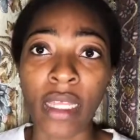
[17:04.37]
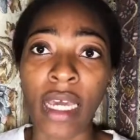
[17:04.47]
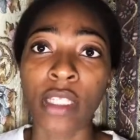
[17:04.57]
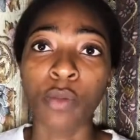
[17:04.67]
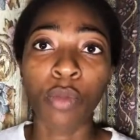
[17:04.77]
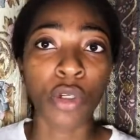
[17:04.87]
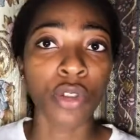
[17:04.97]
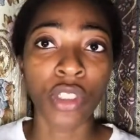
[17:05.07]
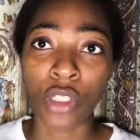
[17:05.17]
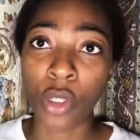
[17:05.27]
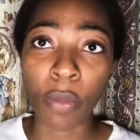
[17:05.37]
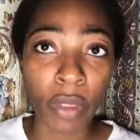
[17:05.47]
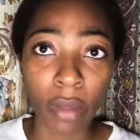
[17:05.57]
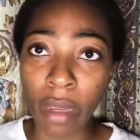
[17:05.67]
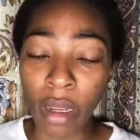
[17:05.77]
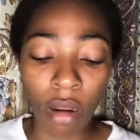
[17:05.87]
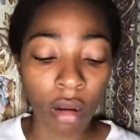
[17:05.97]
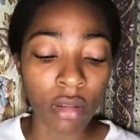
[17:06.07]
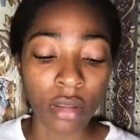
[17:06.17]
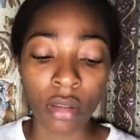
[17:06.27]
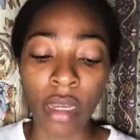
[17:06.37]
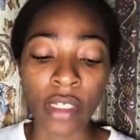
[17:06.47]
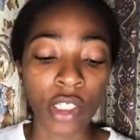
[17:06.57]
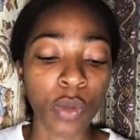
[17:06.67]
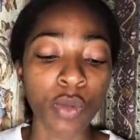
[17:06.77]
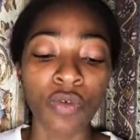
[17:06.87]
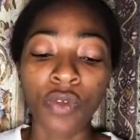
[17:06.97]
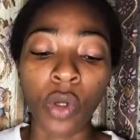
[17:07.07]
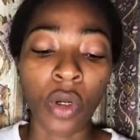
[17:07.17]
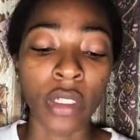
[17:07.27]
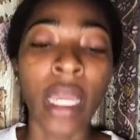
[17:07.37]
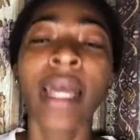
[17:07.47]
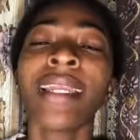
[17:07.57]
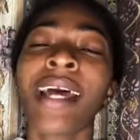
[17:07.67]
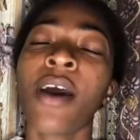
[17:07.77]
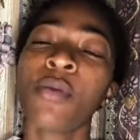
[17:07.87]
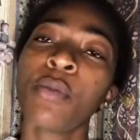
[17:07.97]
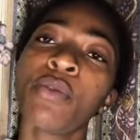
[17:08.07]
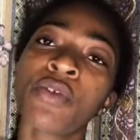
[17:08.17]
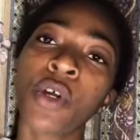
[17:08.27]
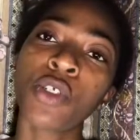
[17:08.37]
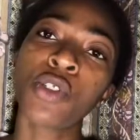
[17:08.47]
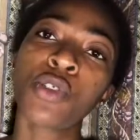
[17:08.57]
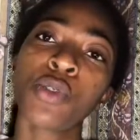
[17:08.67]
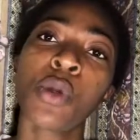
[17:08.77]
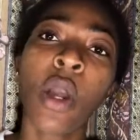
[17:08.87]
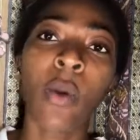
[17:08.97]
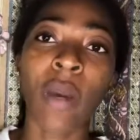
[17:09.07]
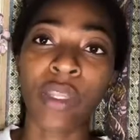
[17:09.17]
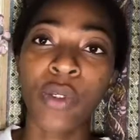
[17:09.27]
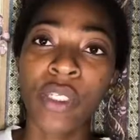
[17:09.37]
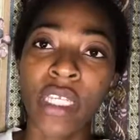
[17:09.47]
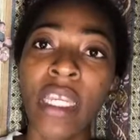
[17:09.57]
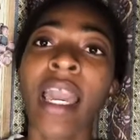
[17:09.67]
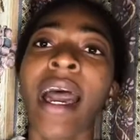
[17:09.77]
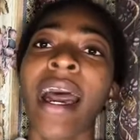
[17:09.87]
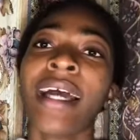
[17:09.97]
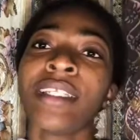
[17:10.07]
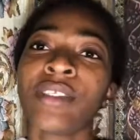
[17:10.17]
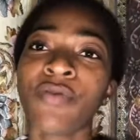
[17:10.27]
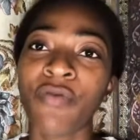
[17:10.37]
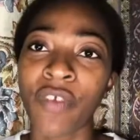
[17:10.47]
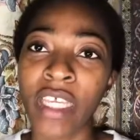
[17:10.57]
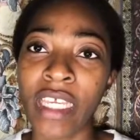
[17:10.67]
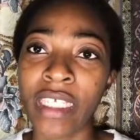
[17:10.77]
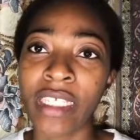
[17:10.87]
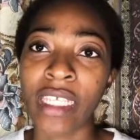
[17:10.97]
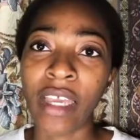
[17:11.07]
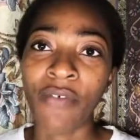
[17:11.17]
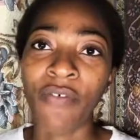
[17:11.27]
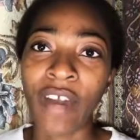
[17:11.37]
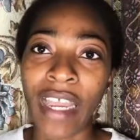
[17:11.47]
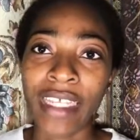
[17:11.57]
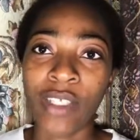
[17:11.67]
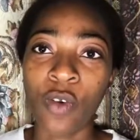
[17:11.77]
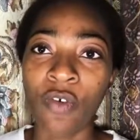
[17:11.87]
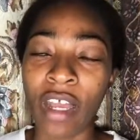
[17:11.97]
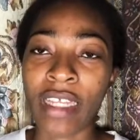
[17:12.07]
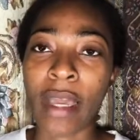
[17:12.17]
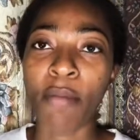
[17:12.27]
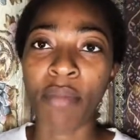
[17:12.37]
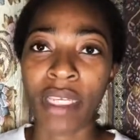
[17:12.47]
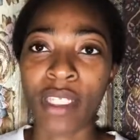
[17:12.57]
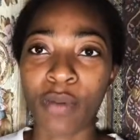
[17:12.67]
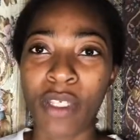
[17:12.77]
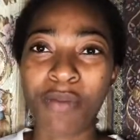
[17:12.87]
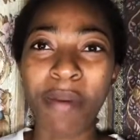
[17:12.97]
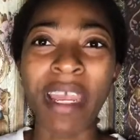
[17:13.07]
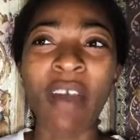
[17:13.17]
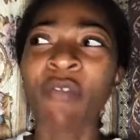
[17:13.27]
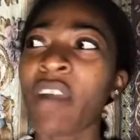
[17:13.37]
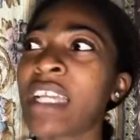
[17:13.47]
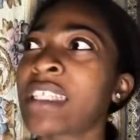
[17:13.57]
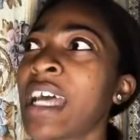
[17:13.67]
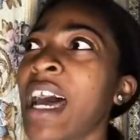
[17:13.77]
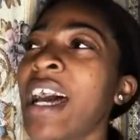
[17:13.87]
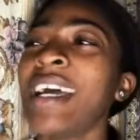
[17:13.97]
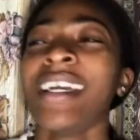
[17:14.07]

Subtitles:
that, but you did not pick my call, so I just moved on. Now we moved on to Watoni and V's fight over that bed space. Remember that fight that